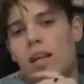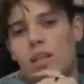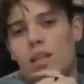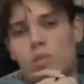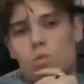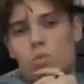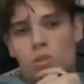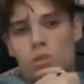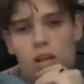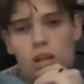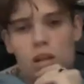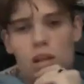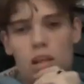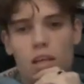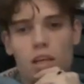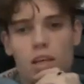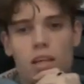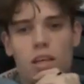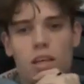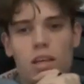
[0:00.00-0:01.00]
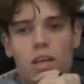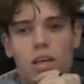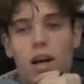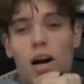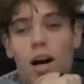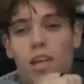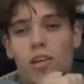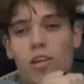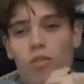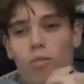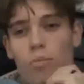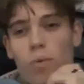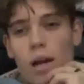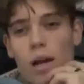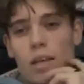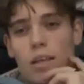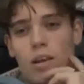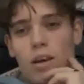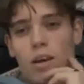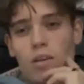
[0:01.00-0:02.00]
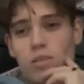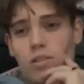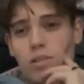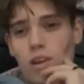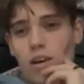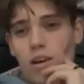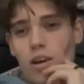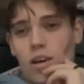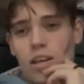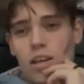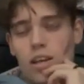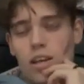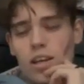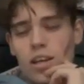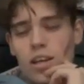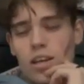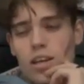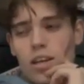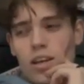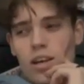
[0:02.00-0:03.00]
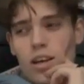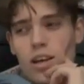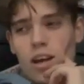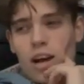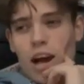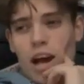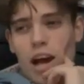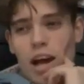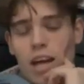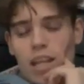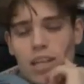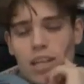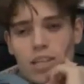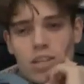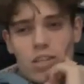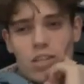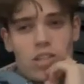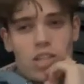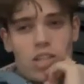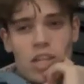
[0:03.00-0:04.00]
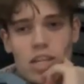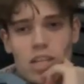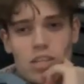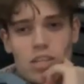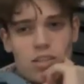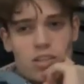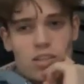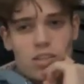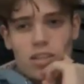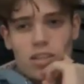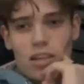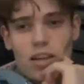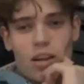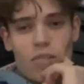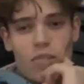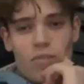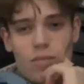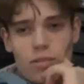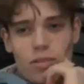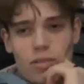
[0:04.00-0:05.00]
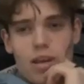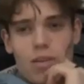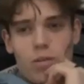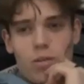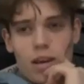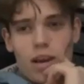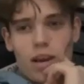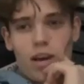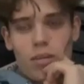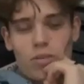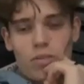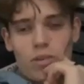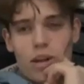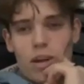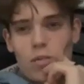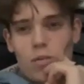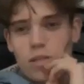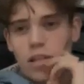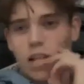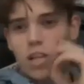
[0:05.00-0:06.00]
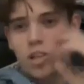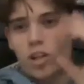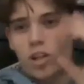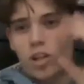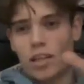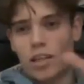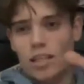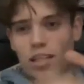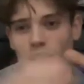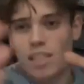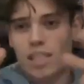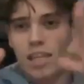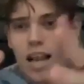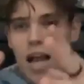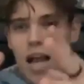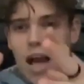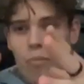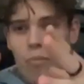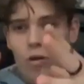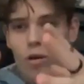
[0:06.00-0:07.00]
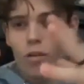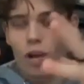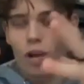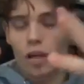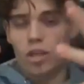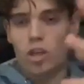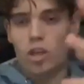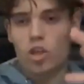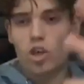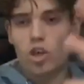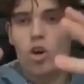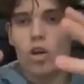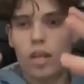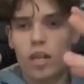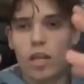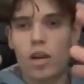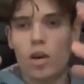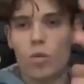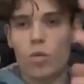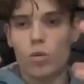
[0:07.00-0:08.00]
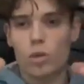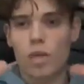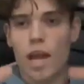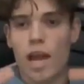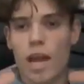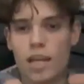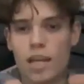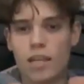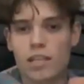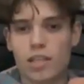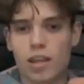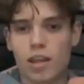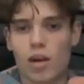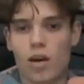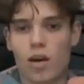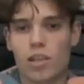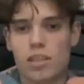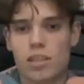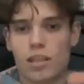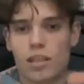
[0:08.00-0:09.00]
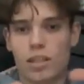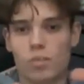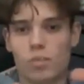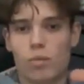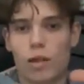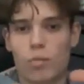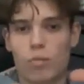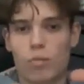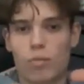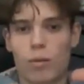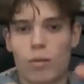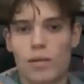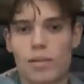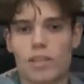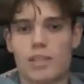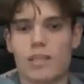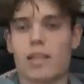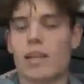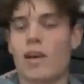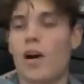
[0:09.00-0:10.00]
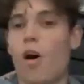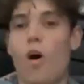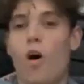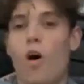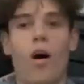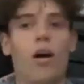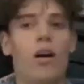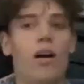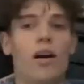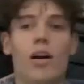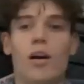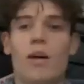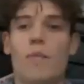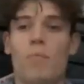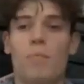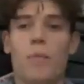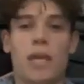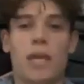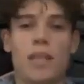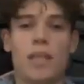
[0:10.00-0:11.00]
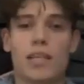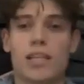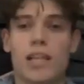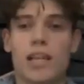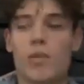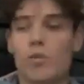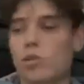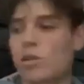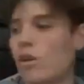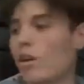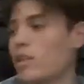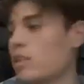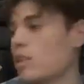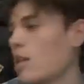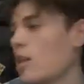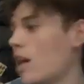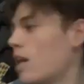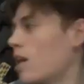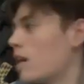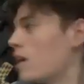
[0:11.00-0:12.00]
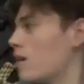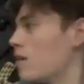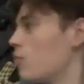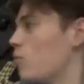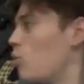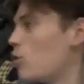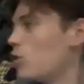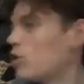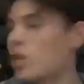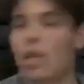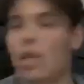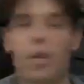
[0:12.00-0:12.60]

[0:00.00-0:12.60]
that's what's done it. I had an off plan last night, and Jesus, did I feel guilty after it. It was literally like a slab, like a cookie dough cake slice that I split with my missus. And oh, mate, this little slice of cake, what's it